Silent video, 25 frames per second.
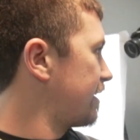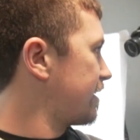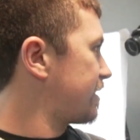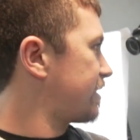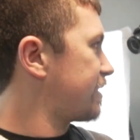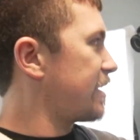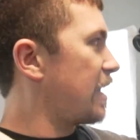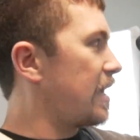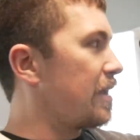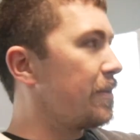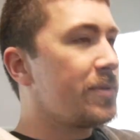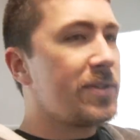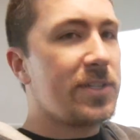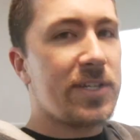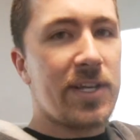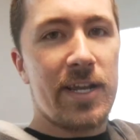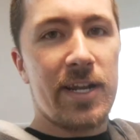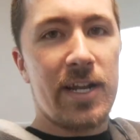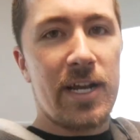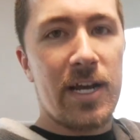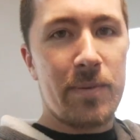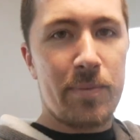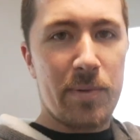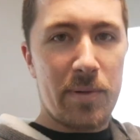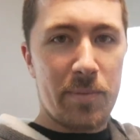this same
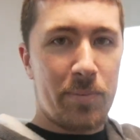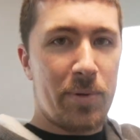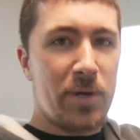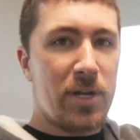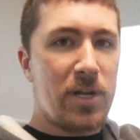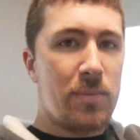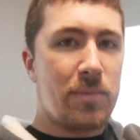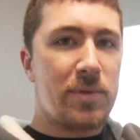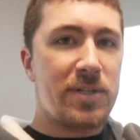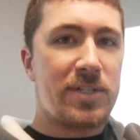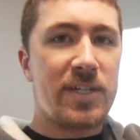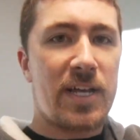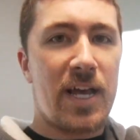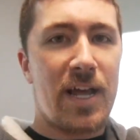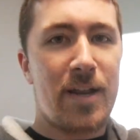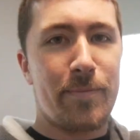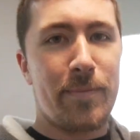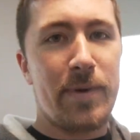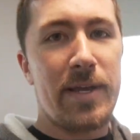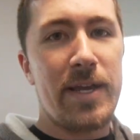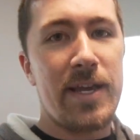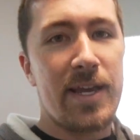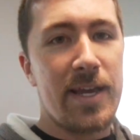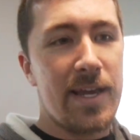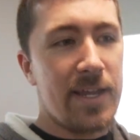setup and put it beside
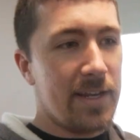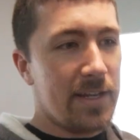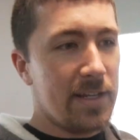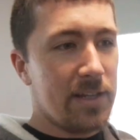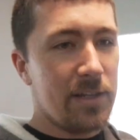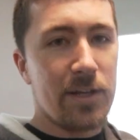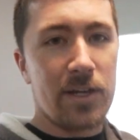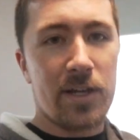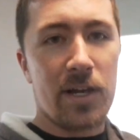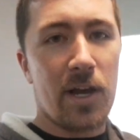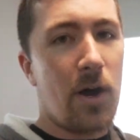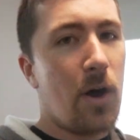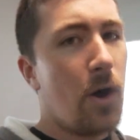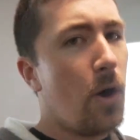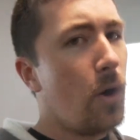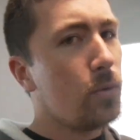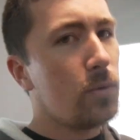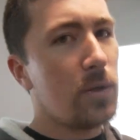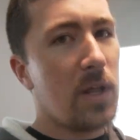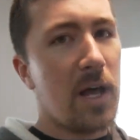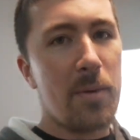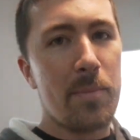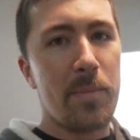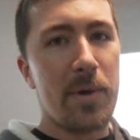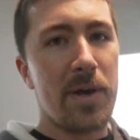me and it'd look a whole
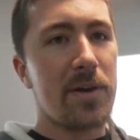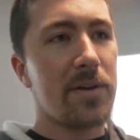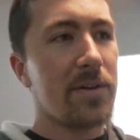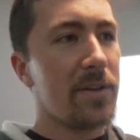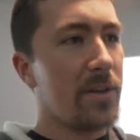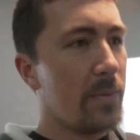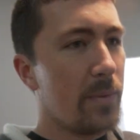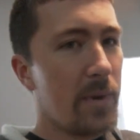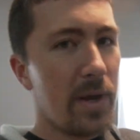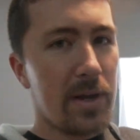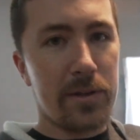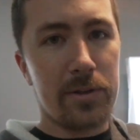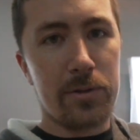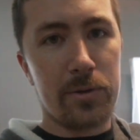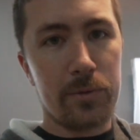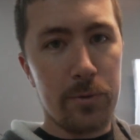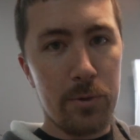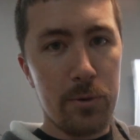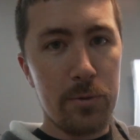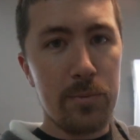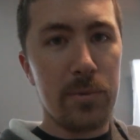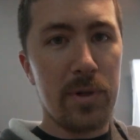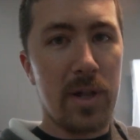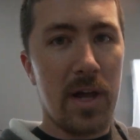lot better than regular room